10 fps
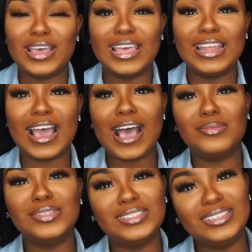and I
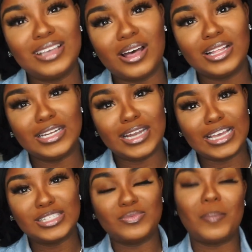will see y'all in the
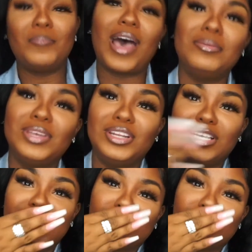next one. Bye, beauties.